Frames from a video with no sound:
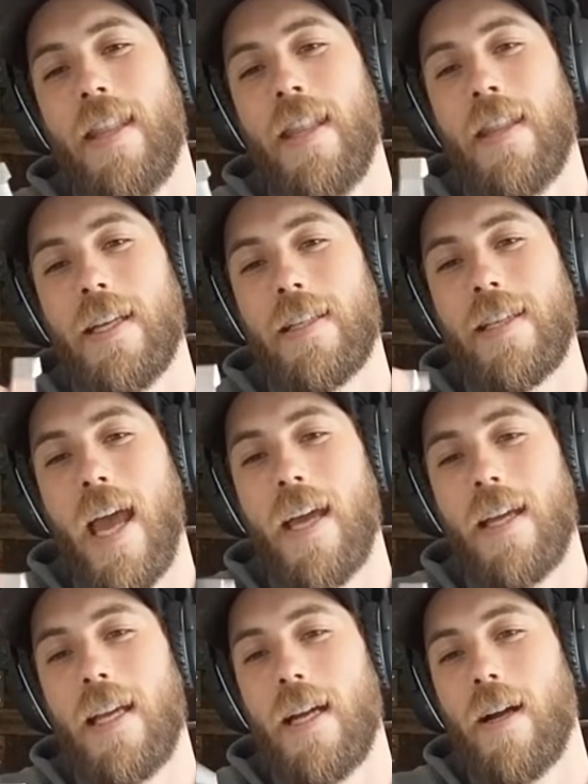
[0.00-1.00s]
yeah. the
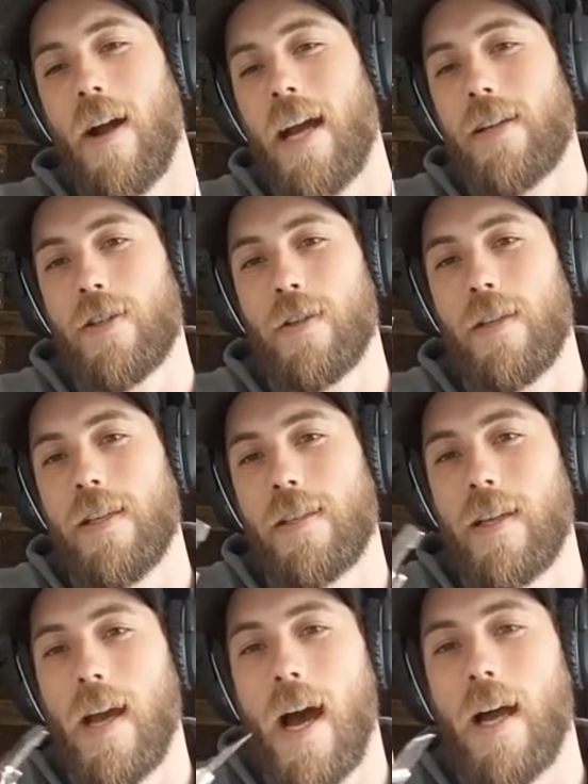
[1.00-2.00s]
tang here actually has
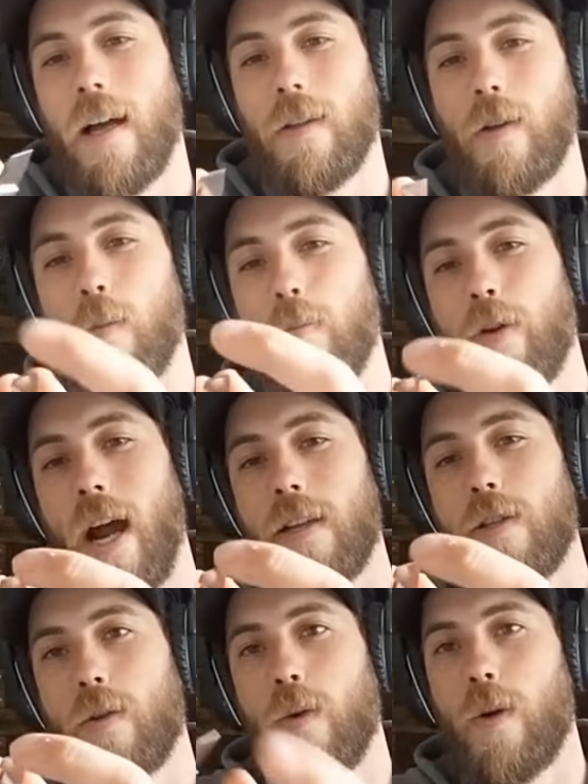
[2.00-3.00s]
got a little pry
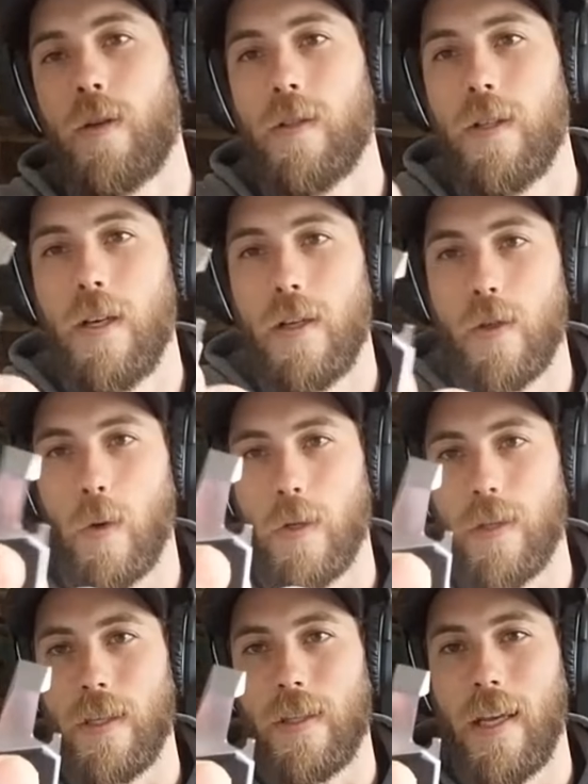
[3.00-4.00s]
tool
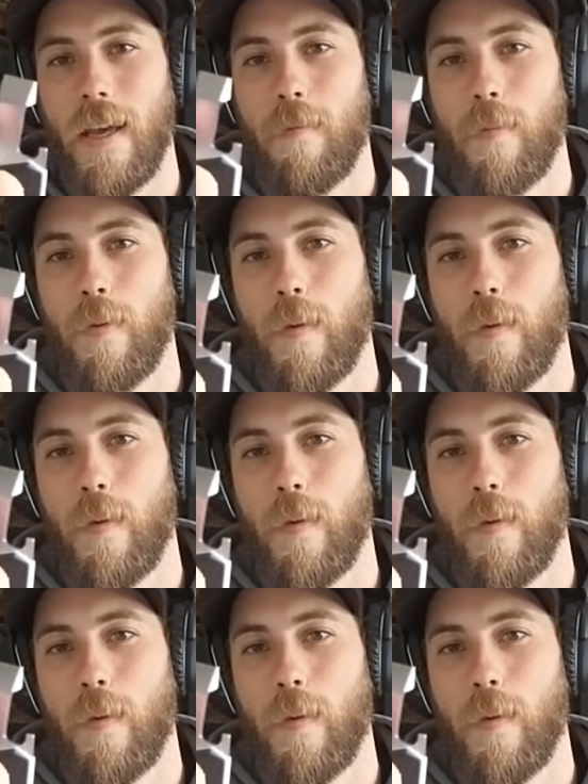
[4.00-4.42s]
towards the tip.